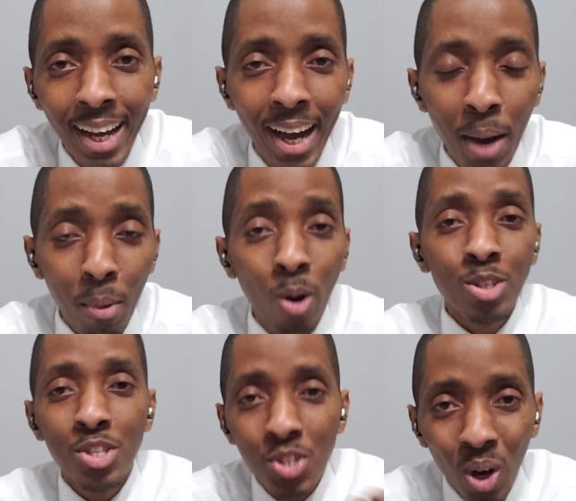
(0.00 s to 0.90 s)
um, or
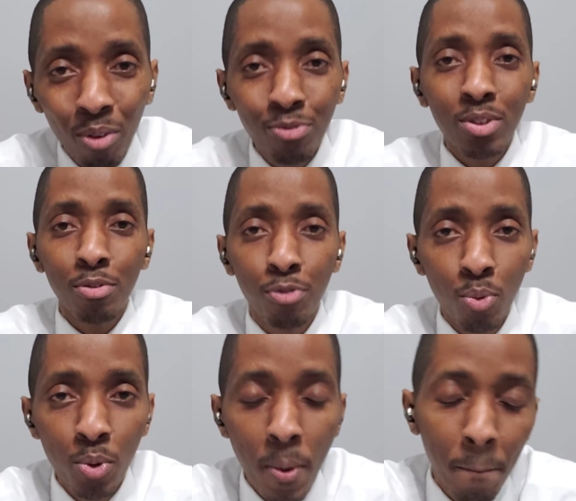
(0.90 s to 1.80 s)
soft
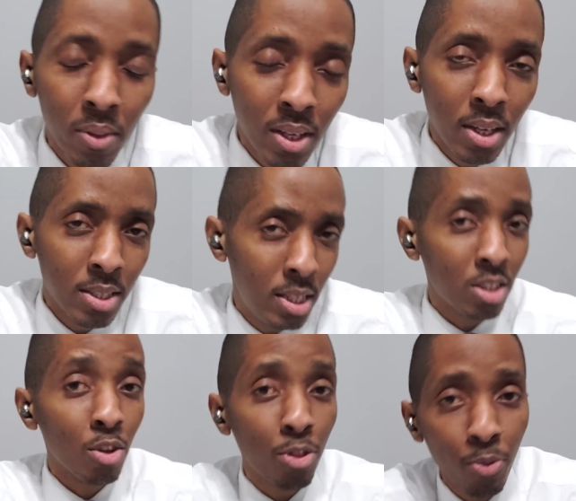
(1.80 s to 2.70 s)
food.
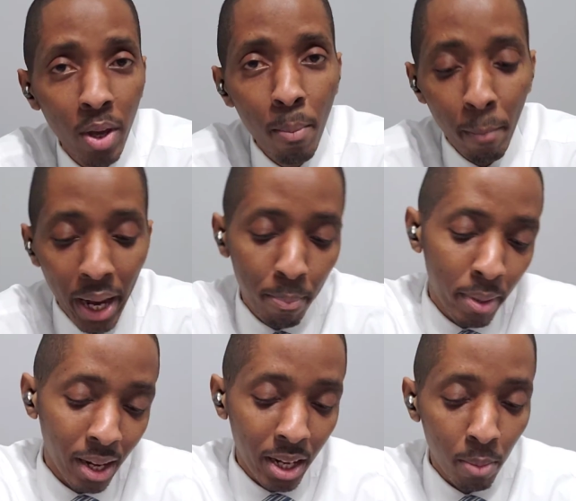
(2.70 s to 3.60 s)
Season three might
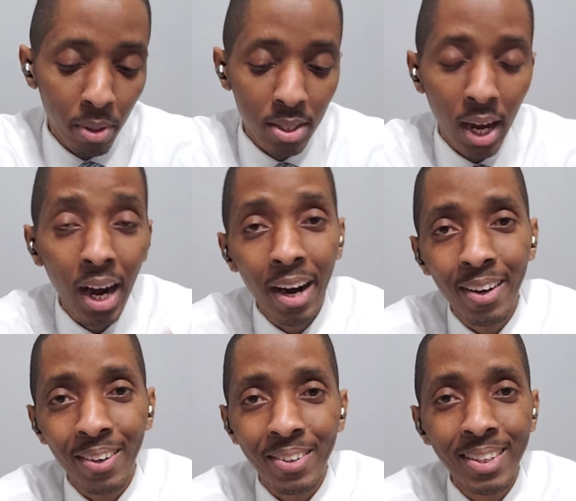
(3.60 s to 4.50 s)
be a little bit
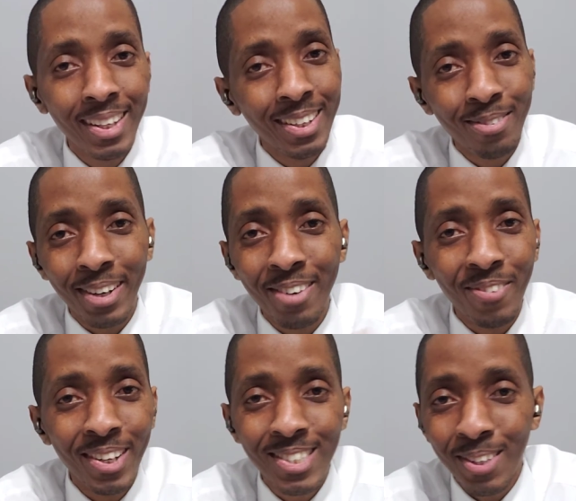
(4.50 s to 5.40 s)
harder. Five
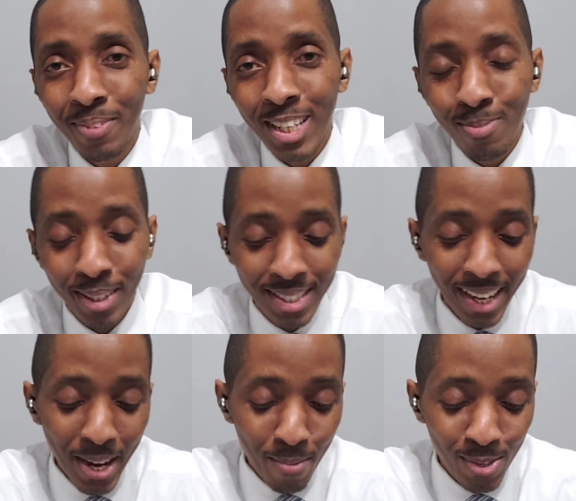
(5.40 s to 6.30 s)
minutes, that's my
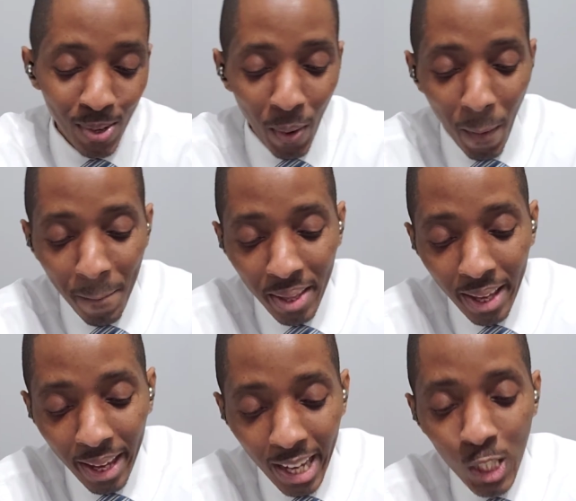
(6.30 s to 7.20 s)
time. So
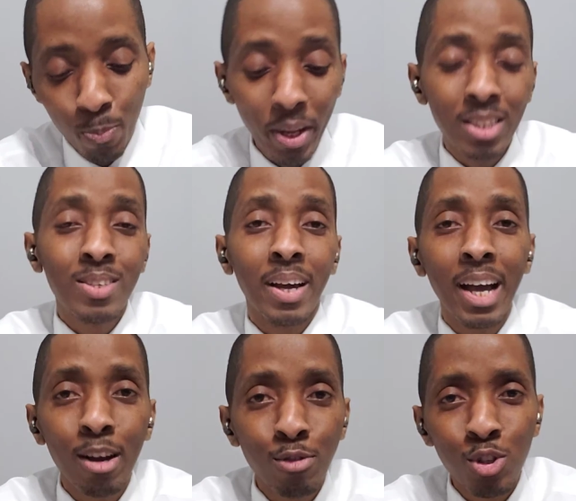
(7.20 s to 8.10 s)
expect to
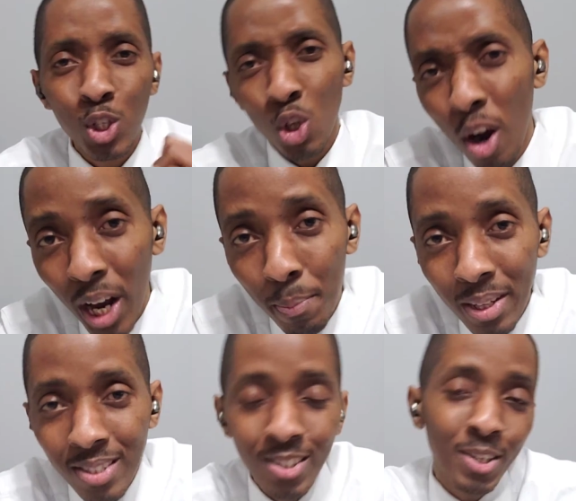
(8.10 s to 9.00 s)
have stronger
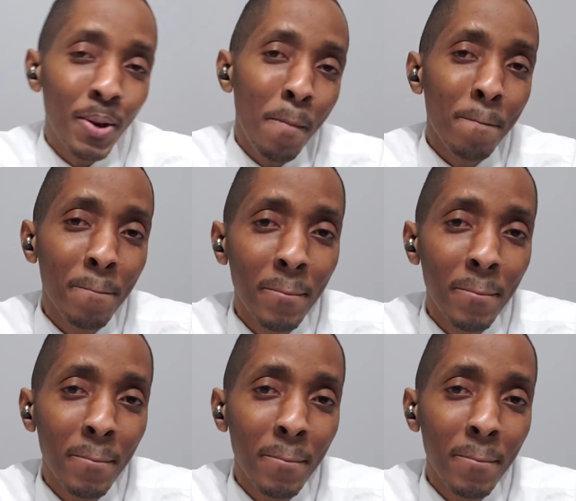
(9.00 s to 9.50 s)
messaging